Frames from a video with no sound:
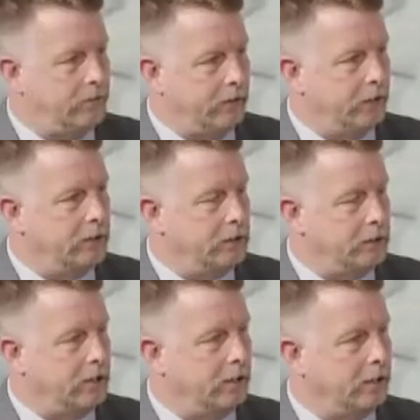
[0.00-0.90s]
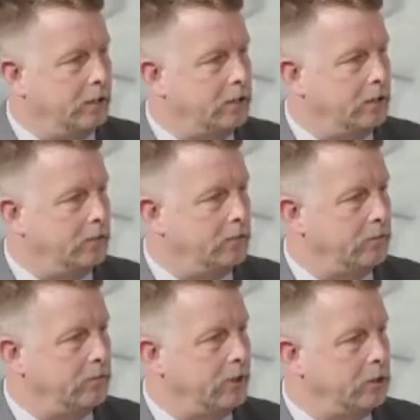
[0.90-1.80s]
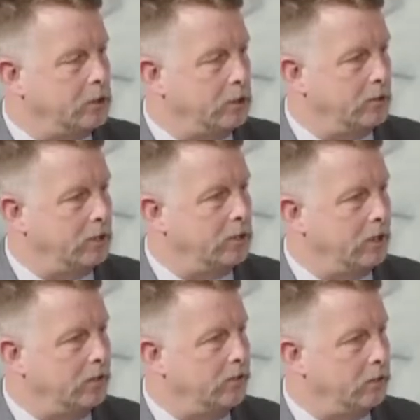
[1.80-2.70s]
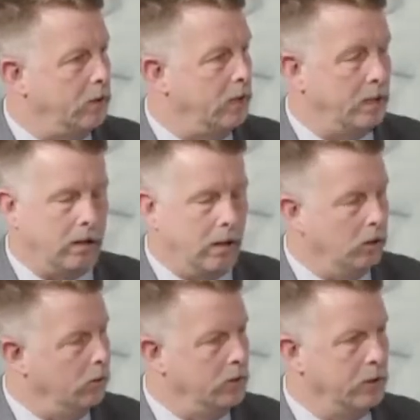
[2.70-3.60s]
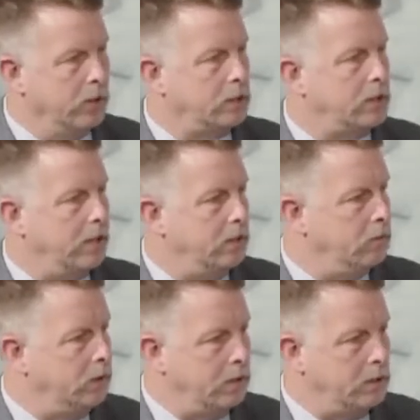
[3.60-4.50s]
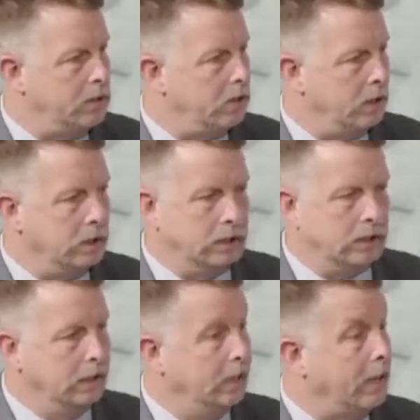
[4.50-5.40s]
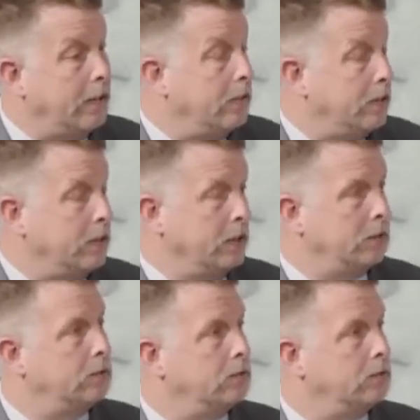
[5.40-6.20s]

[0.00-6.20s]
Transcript: fingers stuck in some fire service stuff all over New York State, and we teach a lot of different things.